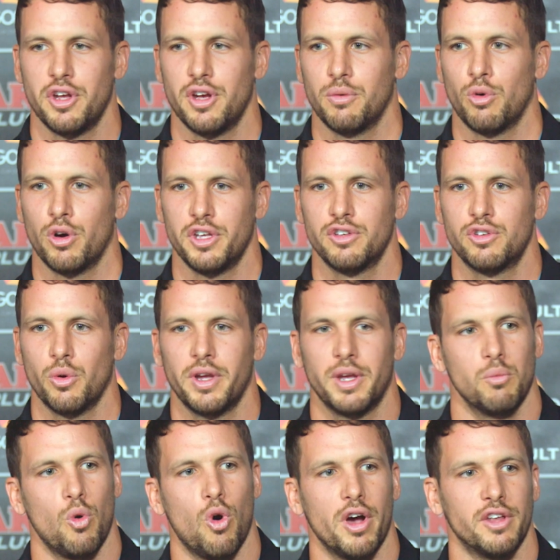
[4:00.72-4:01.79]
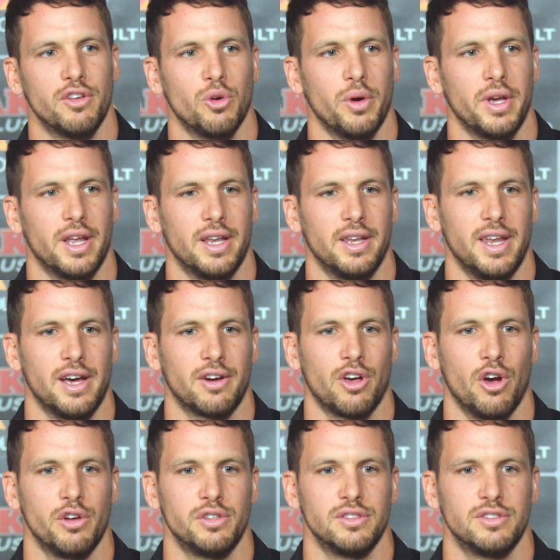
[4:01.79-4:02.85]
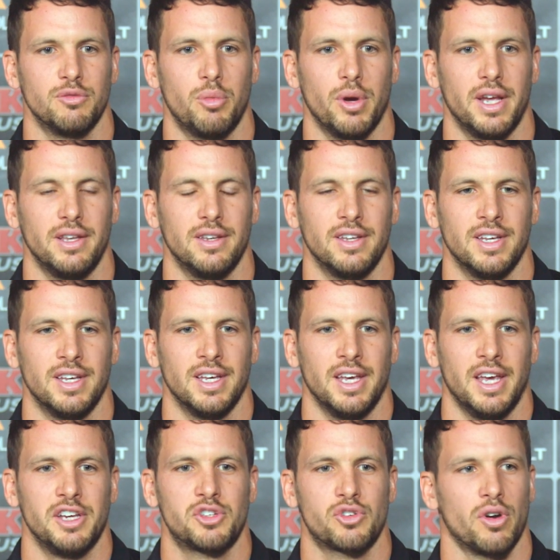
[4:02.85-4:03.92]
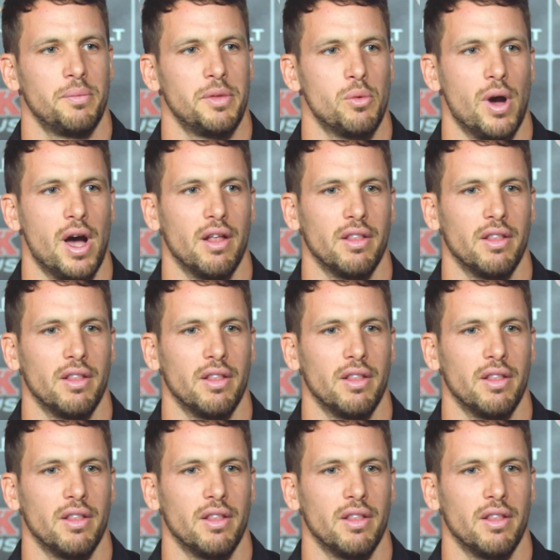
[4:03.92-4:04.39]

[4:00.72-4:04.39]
you're doing and why you're doing it. And our coaches have been doing extremely